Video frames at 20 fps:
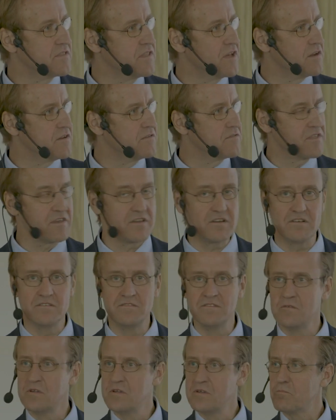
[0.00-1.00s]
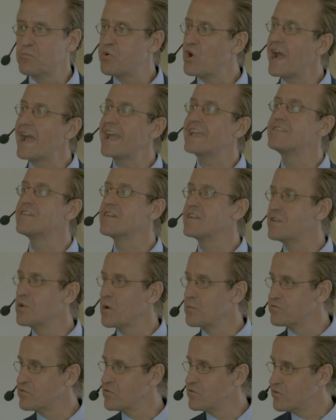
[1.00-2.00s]
They are practically
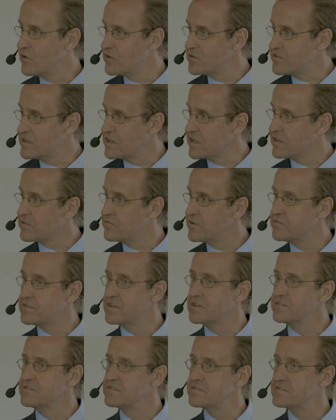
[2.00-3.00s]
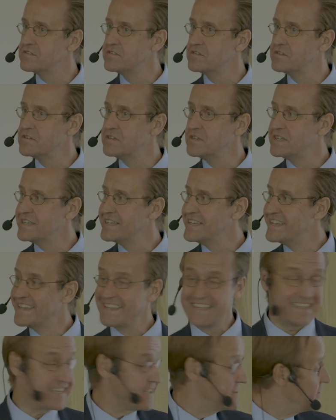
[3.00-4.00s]
observationally equivalent.
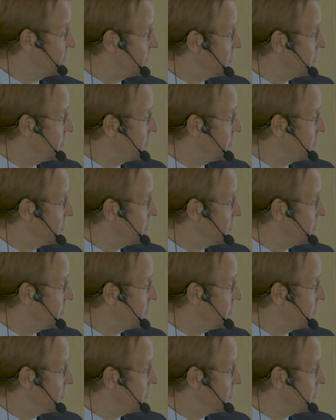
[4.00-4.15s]
Yet